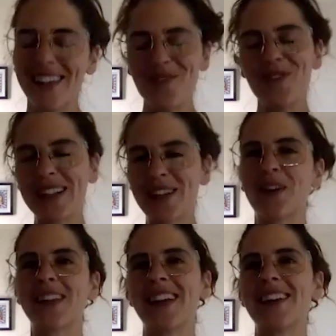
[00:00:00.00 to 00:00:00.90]
really
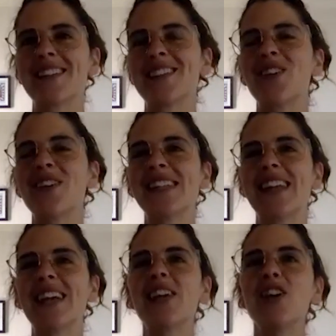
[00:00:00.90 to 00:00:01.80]
quickly I'll just go into
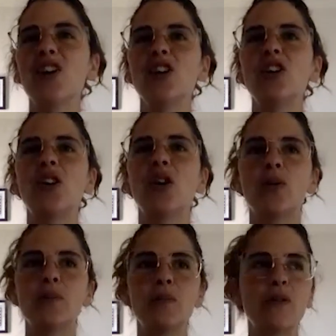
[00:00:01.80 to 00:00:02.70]
like,
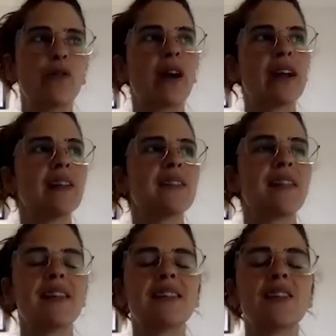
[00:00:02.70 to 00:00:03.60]
before I lived
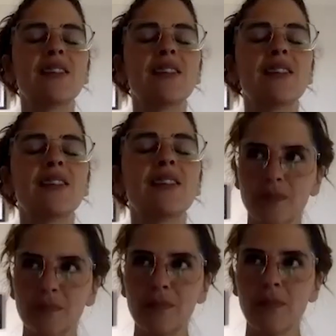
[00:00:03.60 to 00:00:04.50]
in this
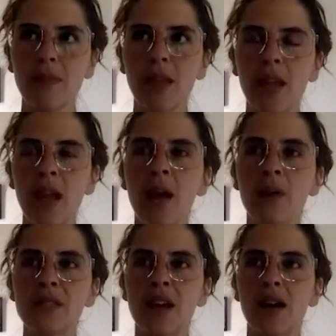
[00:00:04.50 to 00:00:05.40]
home,
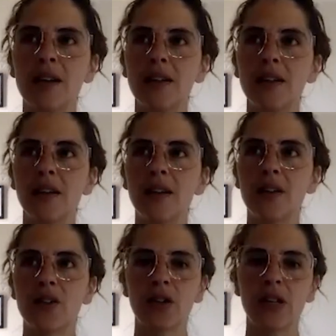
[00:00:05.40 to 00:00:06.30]
I was on
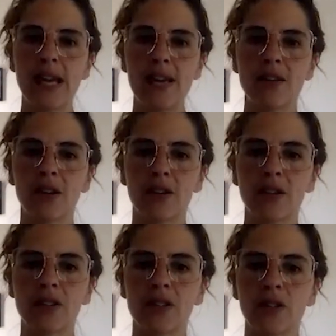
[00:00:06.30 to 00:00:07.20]
30
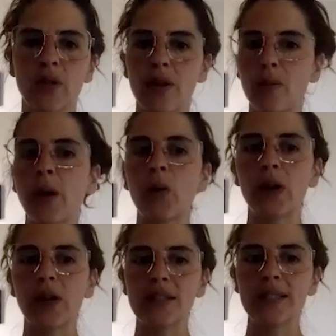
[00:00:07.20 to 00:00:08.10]
acres surrounded by
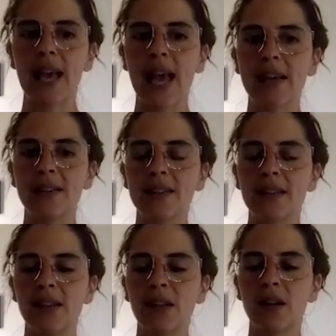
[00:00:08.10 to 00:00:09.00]
woods. And
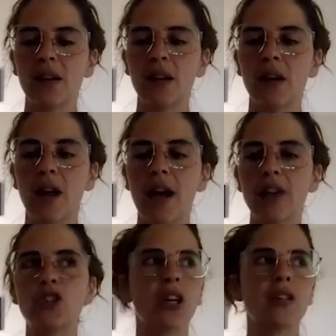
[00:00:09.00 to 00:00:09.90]
I
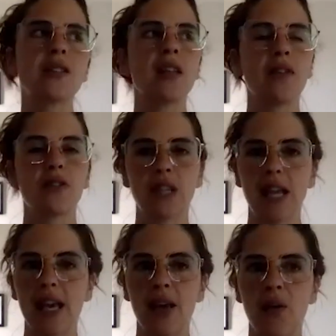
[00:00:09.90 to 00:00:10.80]
just the other
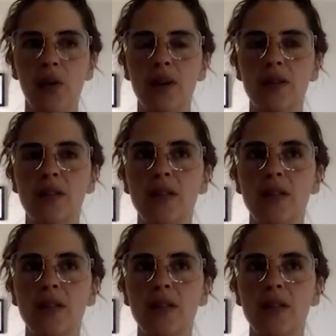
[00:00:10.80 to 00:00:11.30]
day was